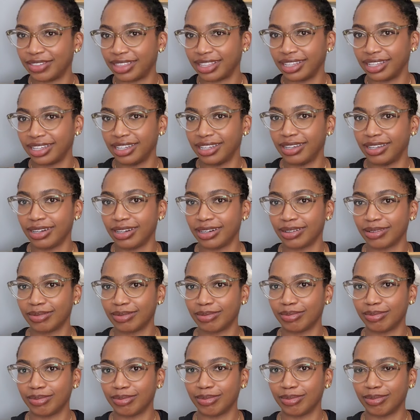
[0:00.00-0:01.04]
the
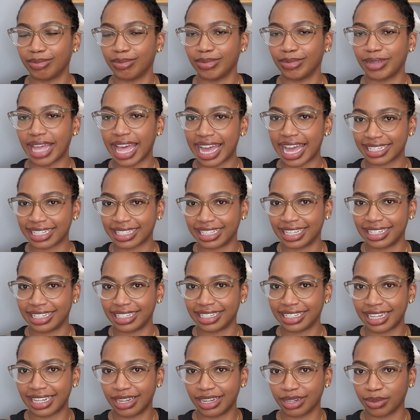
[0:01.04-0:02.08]
accent
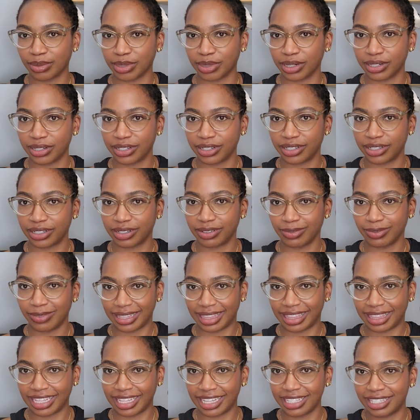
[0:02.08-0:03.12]
color work
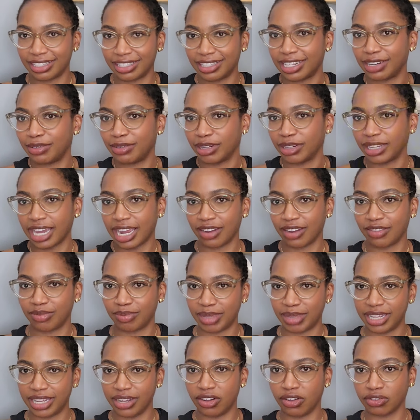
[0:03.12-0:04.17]
with this so that it would kind of
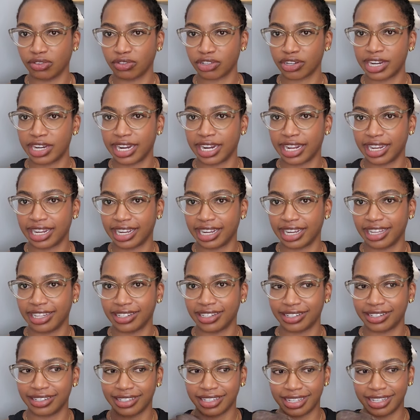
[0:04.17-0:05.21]
be alternating
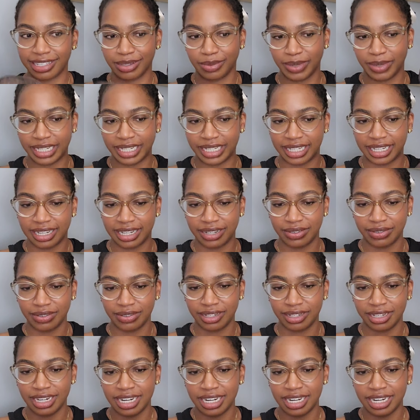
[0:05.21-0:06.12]
colors as it went down.